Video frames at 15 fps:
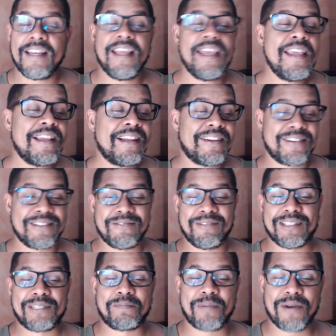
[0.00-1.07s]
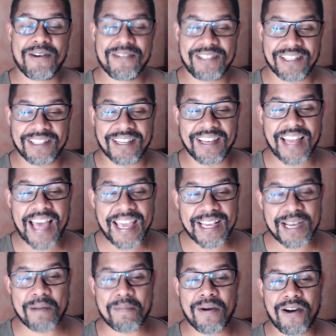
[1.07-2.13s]
Elon responded like
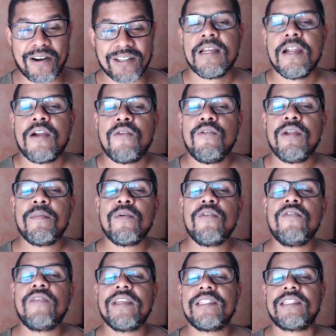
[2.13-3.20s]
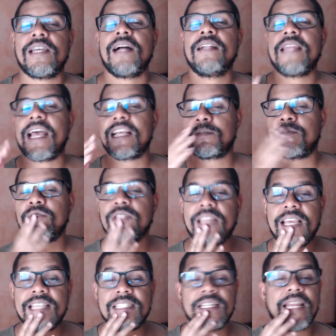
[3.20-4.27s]
a boss, removing child
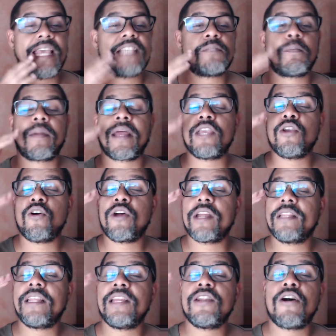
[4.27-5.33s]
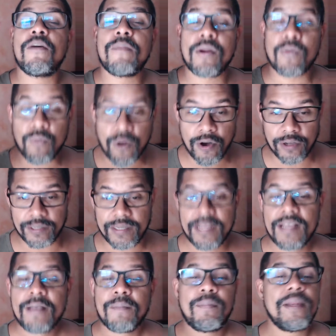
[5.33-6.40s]
exploitation is priority number one.
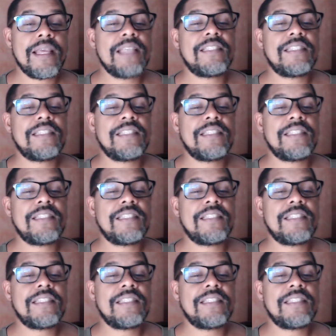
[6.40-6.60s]
Please